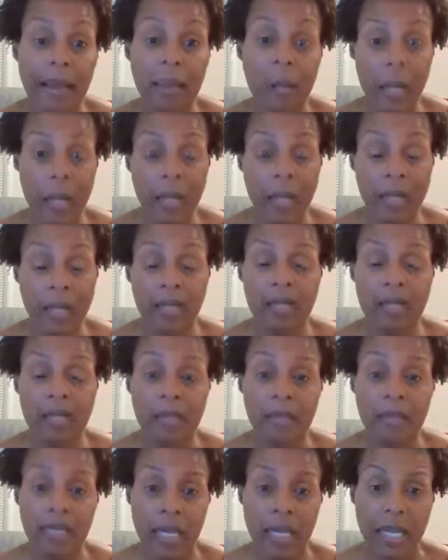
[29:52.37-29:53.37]
4 ounces
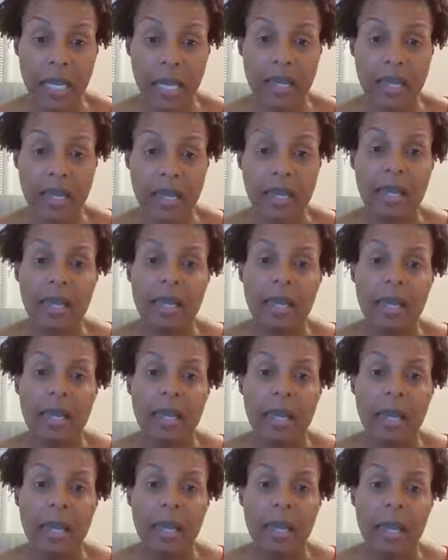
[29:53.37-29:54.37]
of steak
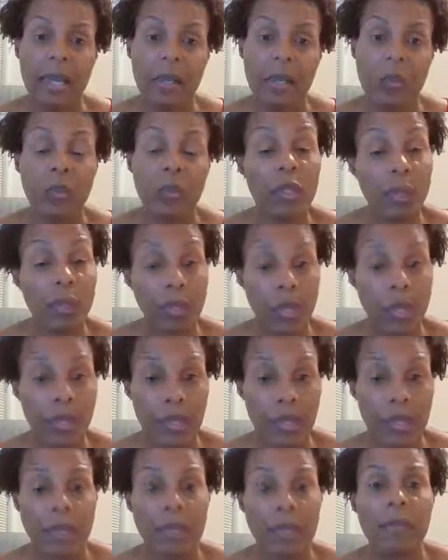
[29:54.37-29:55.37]
and with
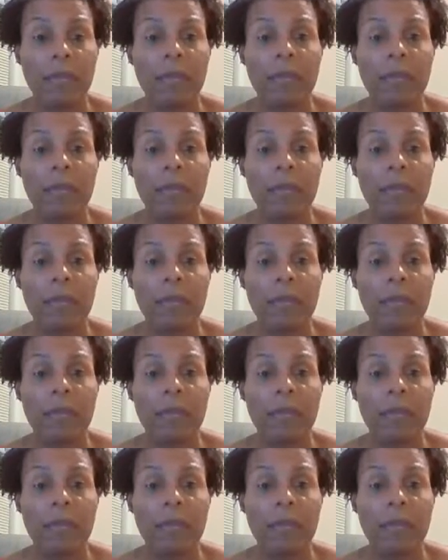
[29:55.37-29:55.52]
butter